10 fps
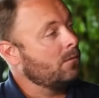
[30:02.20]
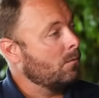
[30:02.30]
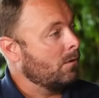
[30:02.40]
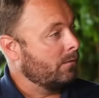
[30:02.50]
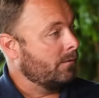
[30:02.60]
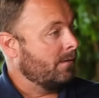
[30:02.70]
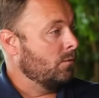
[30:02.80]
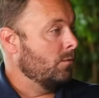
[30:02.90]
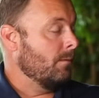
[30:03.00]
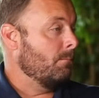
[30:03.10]
in the world of
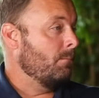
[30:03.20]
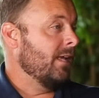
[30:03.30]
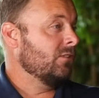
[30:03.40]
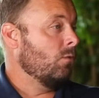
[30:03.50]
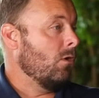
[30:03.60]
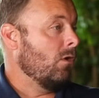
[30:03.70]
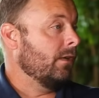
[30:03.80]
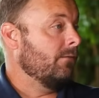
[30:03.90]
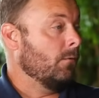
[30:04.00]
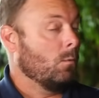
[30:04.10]
doing the best
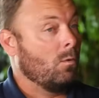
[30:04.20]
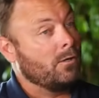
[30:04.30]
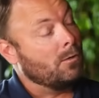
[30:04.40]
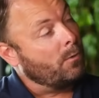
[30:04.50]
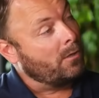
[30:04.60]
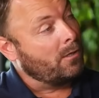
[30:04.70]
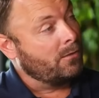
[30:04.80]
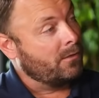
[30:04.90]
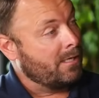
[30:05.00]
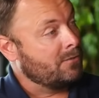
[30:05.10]
quality for what you're putting on
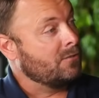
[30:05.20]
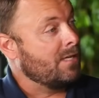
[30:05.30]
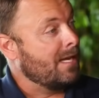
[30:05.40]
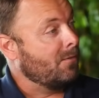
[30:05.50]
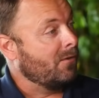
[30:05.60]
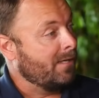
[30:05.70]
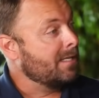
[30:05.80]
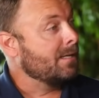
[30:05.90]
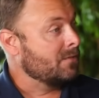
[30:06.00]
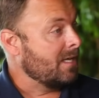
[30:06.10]
your kitchen table,
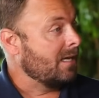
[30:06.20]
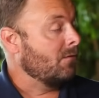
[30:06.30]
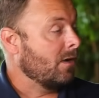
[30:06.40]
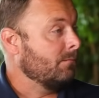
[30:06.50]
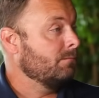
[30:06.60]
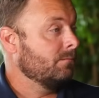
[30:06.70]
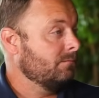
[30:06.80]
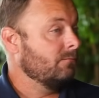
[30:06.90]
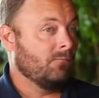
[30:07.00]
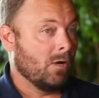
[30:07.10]
it comes out of our
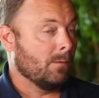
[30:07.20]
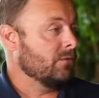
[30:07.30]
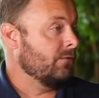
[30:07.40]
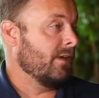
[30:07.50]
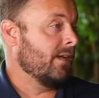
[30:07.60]
farmers and